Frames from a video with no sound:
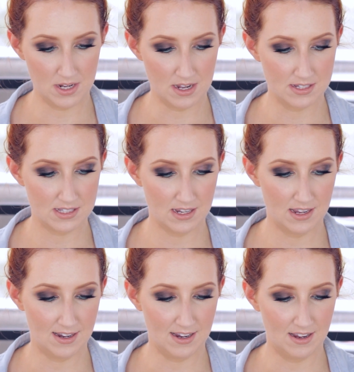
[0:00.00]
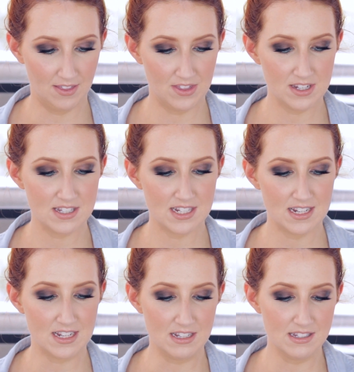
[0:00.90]
Yes, this
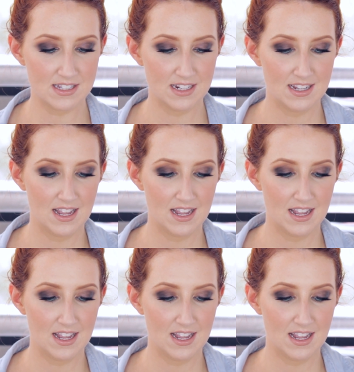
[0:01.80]
is